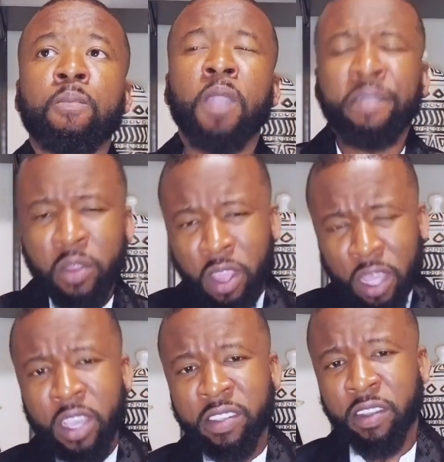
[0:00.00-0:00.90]
if you need a
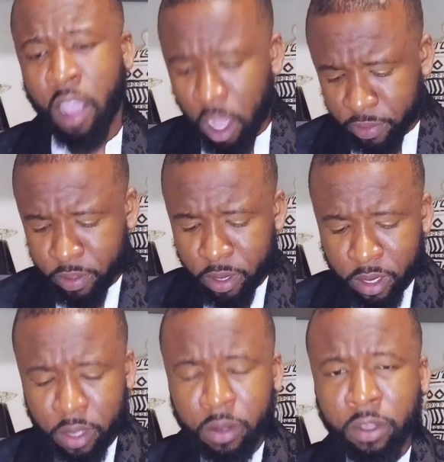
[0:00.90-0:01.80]
heathen House
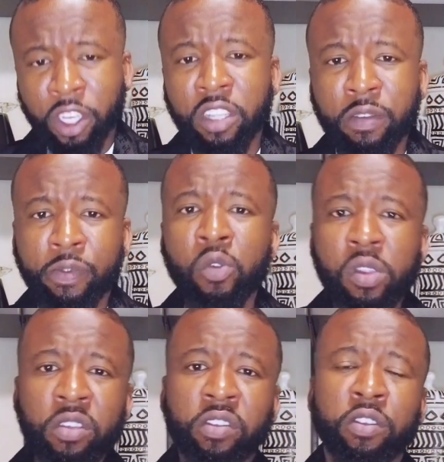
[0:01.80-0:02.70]
cologne, Gentle
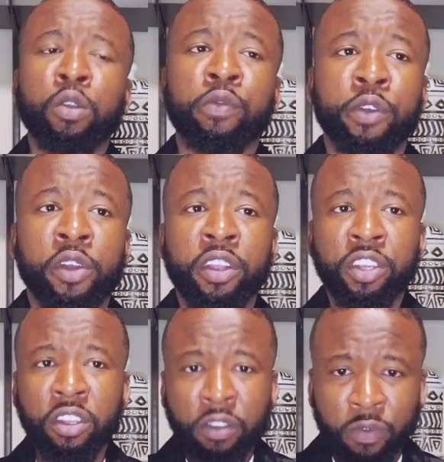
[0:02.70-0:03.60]
Fluidity Silver and
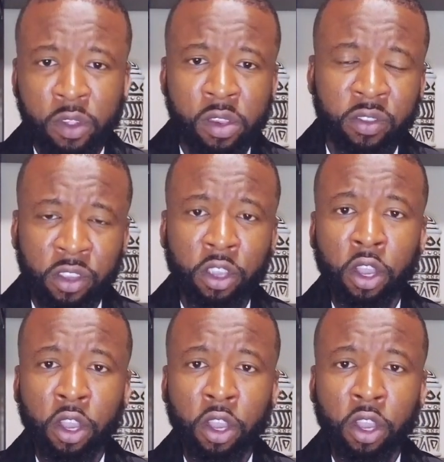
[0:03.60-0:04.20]
Gentle Fluidity